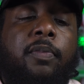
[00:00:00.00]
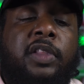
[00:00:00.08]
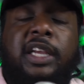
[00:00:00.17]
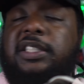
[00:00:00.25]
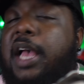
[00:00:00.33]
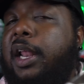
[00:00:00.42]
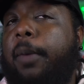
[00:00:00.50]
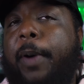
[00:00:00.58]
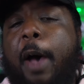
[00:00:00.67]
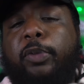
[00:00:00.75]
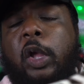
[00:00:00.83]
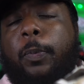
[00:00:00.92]
These kind of
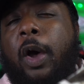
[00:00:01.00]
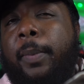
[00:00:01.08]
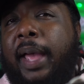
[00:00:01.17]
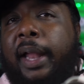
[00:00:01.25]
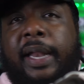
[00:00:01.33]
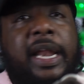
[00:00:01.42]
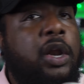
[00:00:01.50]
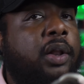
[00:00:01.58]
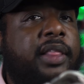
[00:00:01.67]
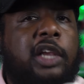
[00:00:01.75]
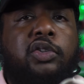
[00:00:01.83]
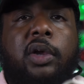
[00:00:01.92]
popped up on me. I didn't know
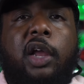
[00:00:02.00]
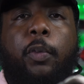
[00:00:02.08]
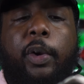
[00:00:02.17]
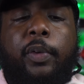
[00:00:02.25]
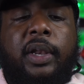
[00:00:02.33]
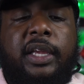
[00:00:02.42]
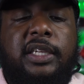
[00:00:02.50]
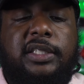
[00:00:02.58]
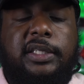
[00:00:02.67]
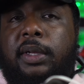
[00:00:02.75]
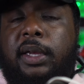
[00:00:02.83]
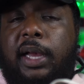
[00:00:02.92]
that these were gonna re-release.